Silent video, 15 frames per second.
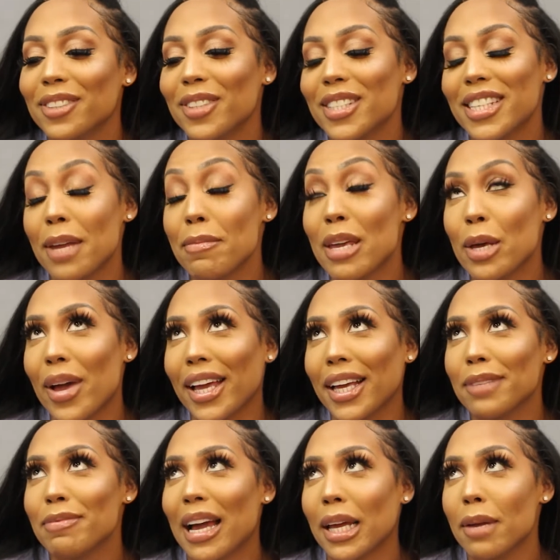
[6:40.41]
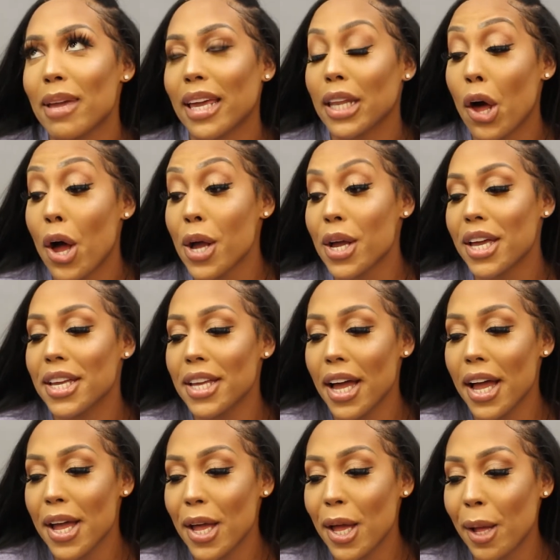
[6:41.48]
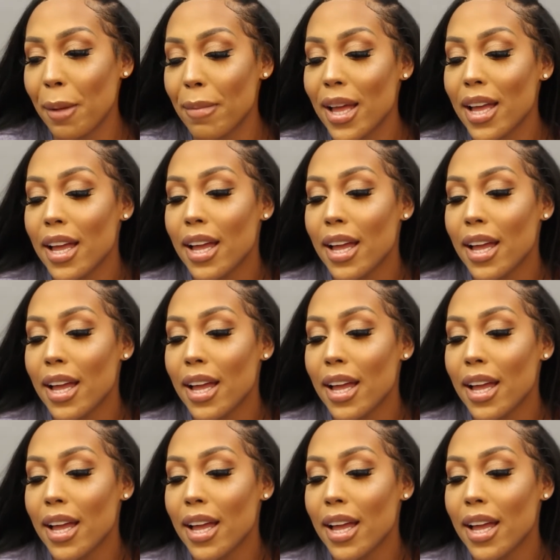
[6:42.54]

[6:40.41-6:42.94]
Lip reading: It's gonna be quick. It's gonna make it long.